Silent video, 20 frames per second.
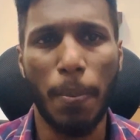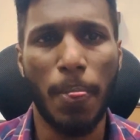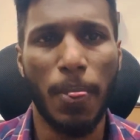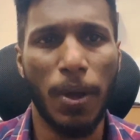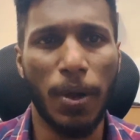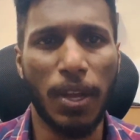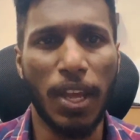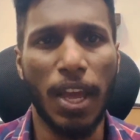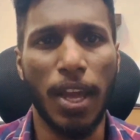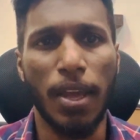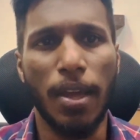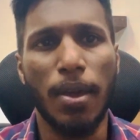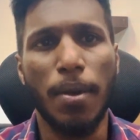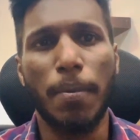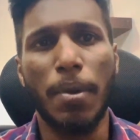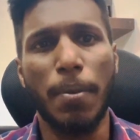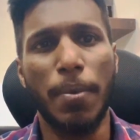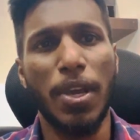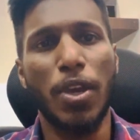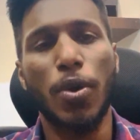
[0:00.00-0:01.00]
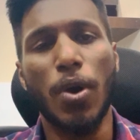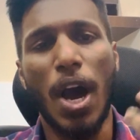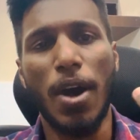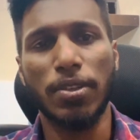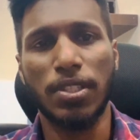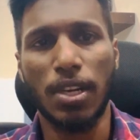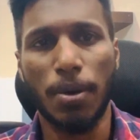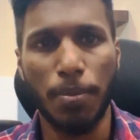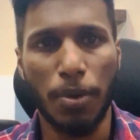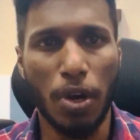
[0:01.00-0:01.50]
Okay, maybe you have
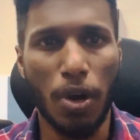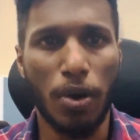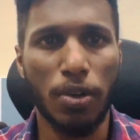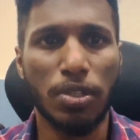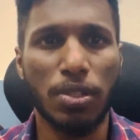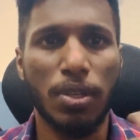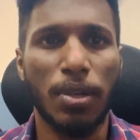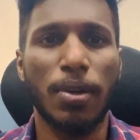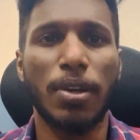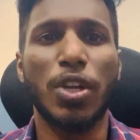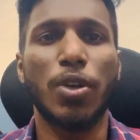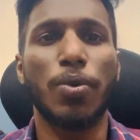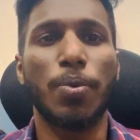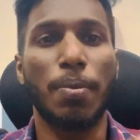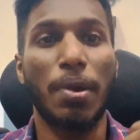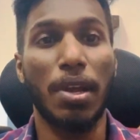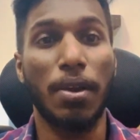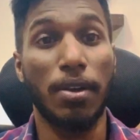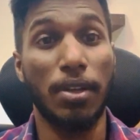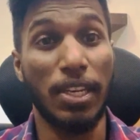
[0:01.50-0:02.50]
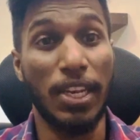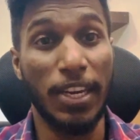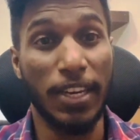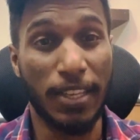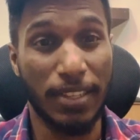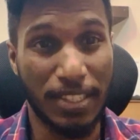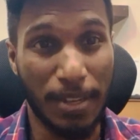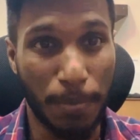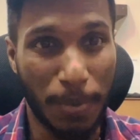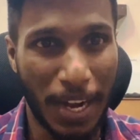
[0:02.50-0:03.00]
some doubts, you may
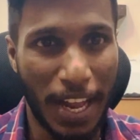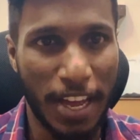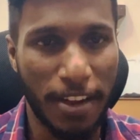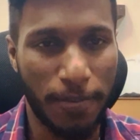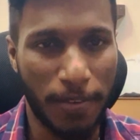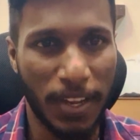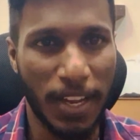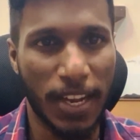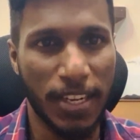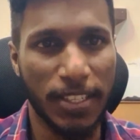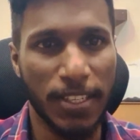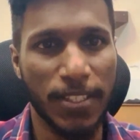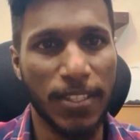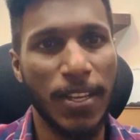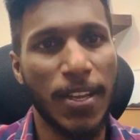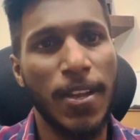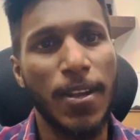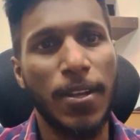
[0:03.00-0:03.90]
need some clarifications.